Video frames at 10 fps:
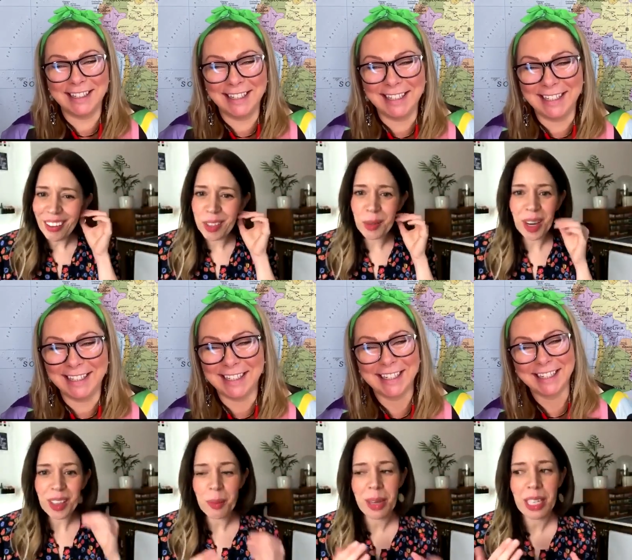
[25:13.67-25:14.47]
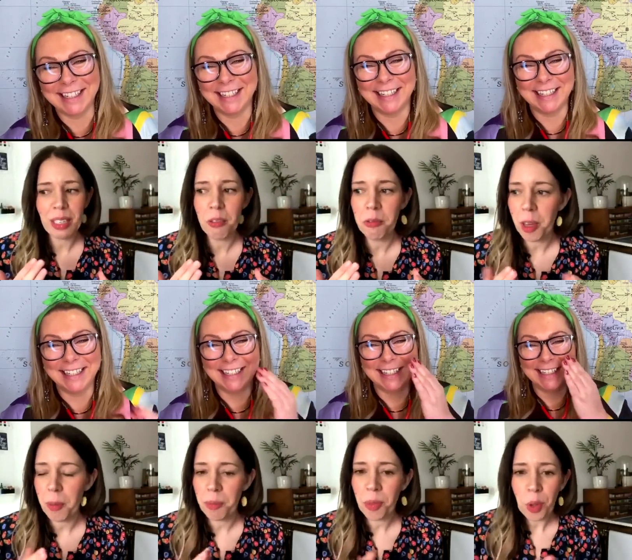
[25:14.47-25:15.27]
Speaker 1: I was right in the middle of
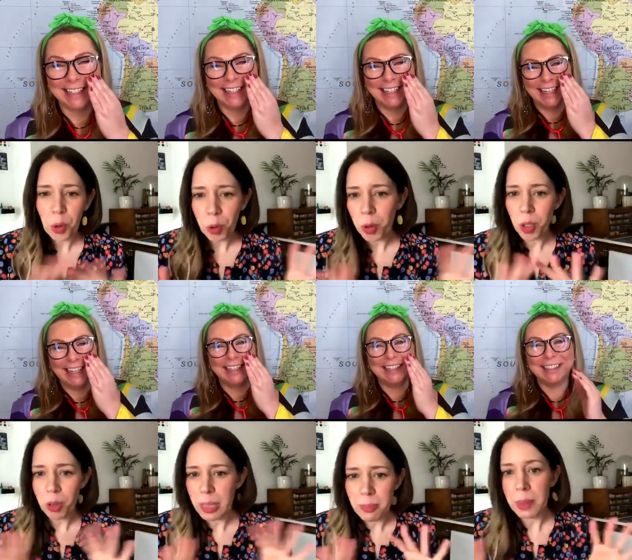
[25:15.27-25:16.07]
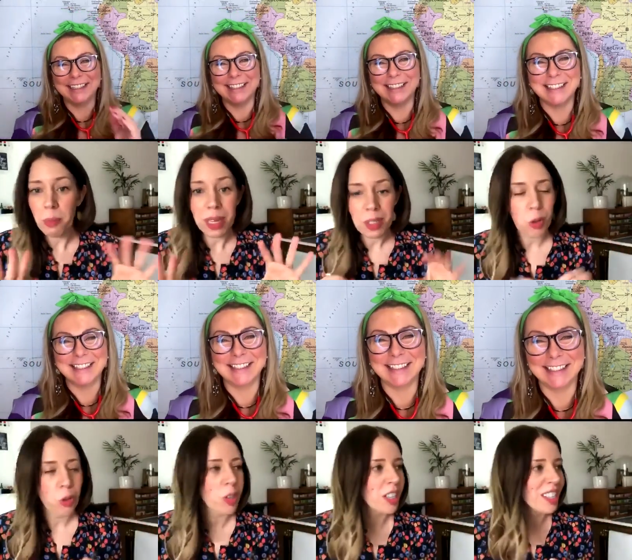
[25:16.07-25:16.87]
um, all the Christmas present
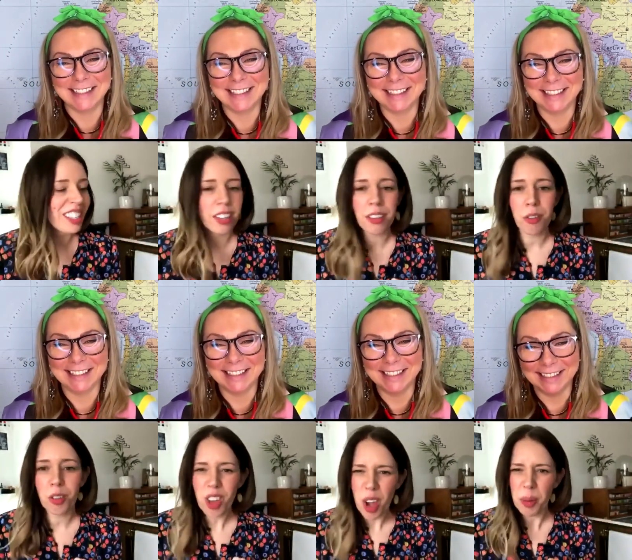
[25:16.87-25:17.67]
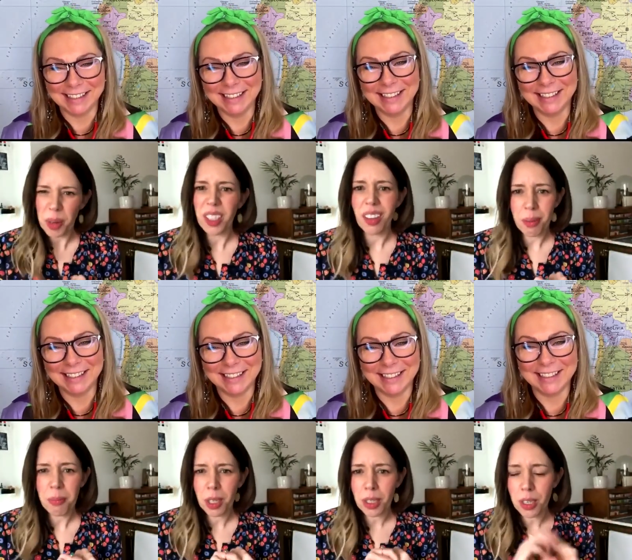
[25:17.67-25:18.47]
orders, and I thought, no, I'm gonna, I'm
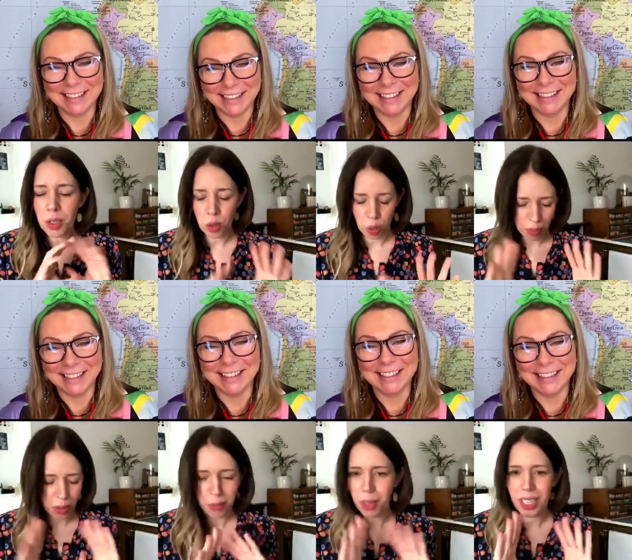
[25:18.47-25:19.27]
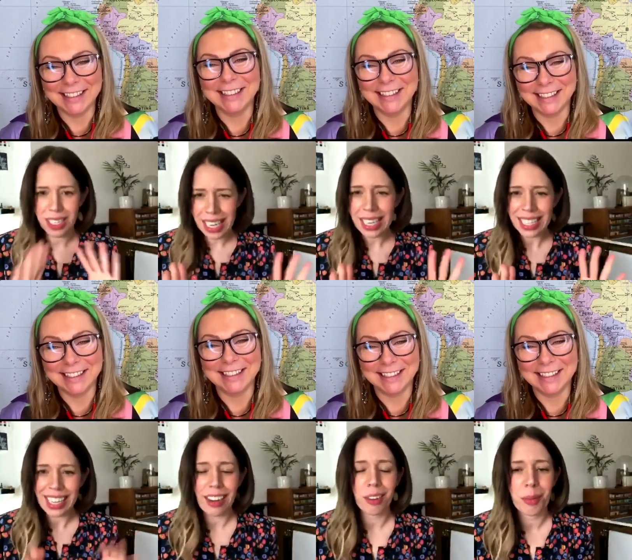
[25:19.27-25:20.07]
gonna stop, and I'm gonna take a
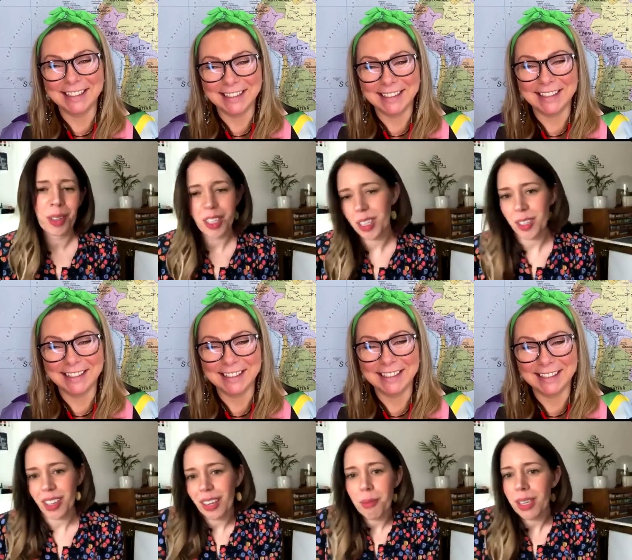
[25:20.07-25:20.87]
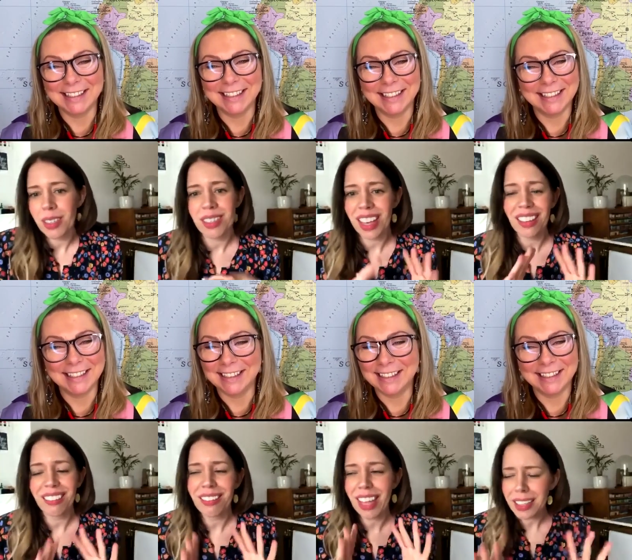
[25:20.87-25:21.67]
day out, and I'm gonna do that because that
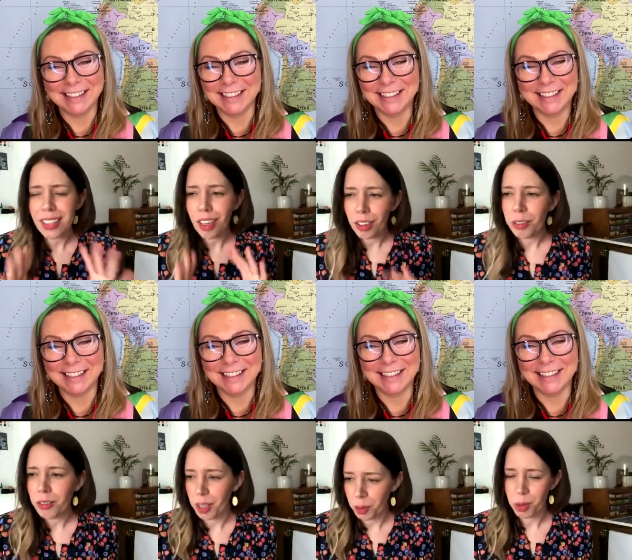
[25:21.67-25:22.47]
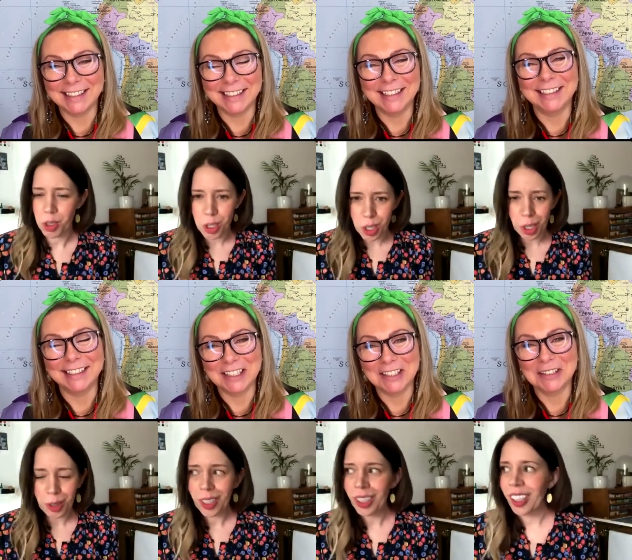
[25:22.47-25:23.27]
that's the kind of thing I want to do.